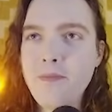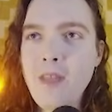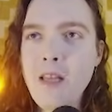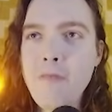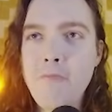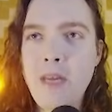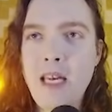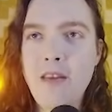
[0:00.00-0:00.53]

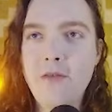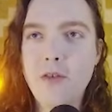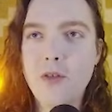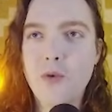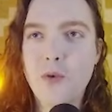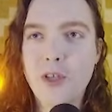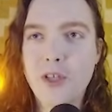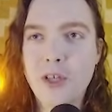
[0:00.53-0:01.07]
medieval
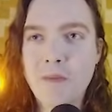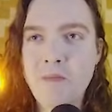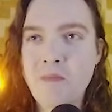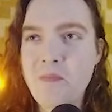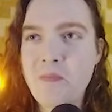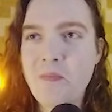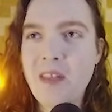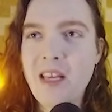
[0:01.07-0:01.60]
torture.
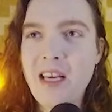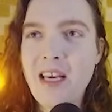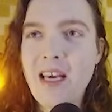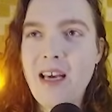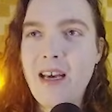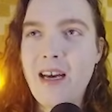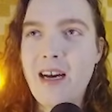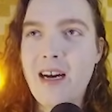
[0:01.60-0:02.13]

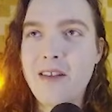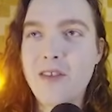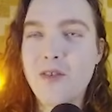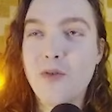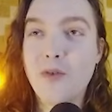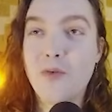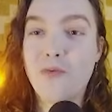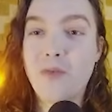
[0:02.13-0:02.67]

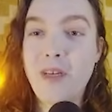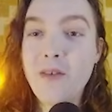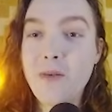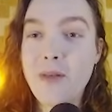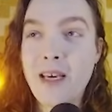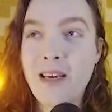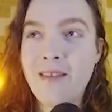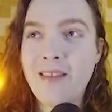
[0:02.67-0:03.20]
This was a real
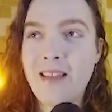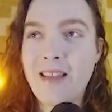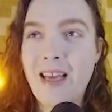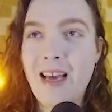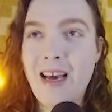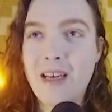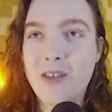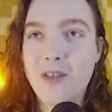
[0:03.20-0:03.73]
thing that
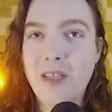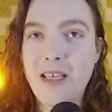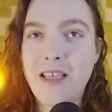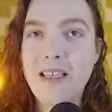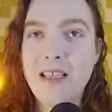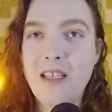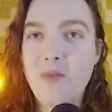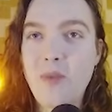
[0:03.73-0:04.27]
they actually
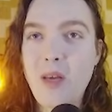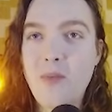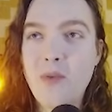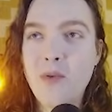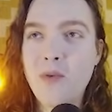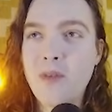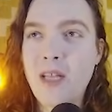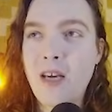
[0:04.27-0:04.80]
did to
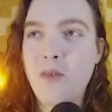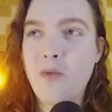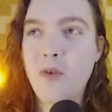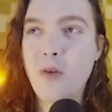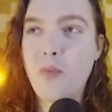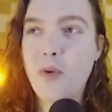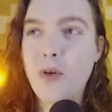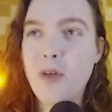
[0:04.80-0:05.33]
people. They
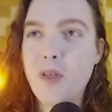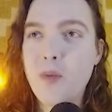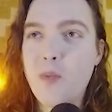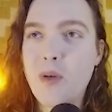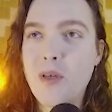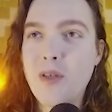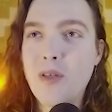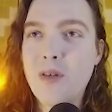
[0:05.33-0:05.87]
would put
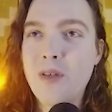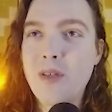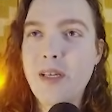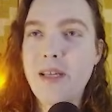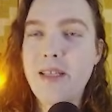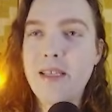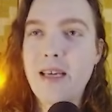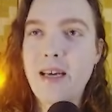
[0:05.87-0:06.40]
prisoners
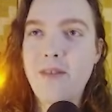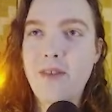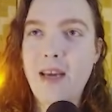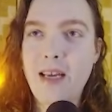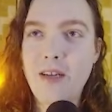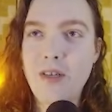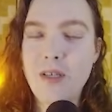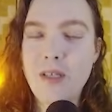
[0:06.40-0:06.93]
inside of
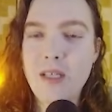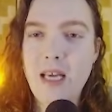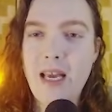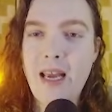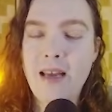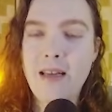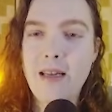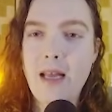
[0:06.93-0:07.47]
cages
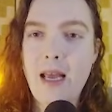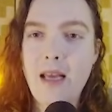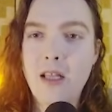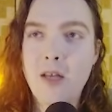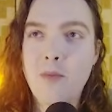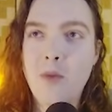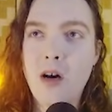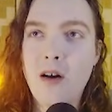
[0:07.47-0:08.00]
and hang
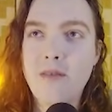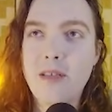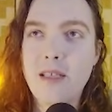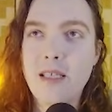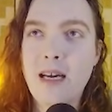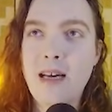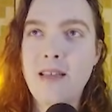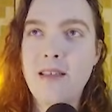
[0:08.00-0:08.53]
them off the
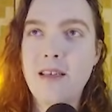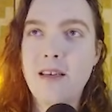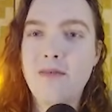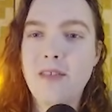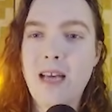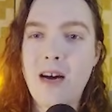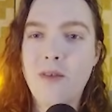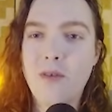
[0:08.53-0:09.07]
sides
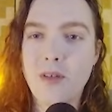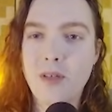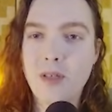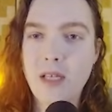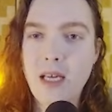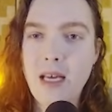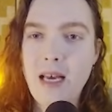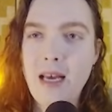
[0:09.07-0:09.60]
of
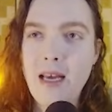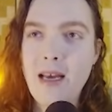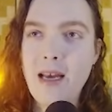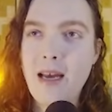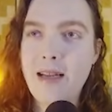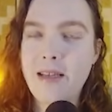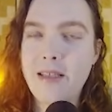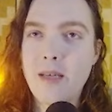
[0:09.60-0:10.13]
towers.
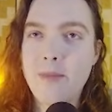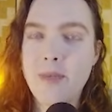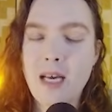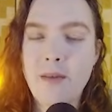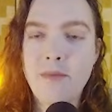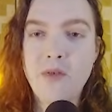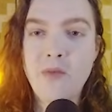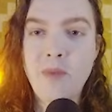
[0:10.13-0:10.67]
And
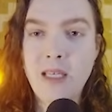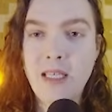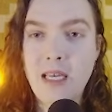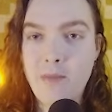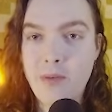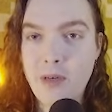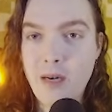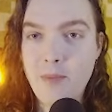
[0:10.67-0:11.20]
sometimes it would be a
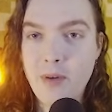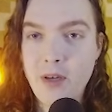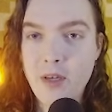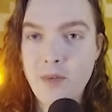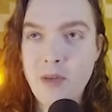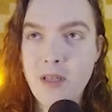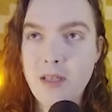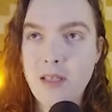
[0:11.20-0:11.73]
temporary
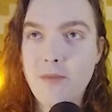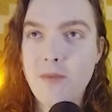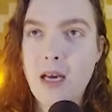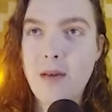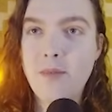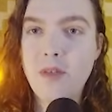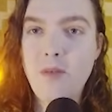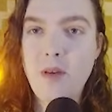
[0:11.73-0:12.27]
punishment.
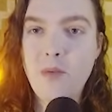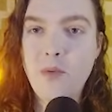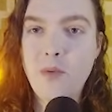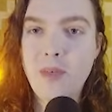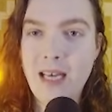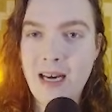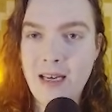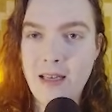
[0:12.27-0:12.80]
Sometimes the people
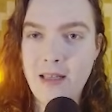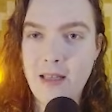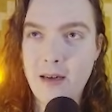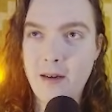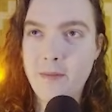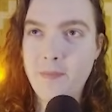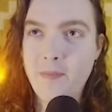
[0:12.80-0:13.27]
would die in there.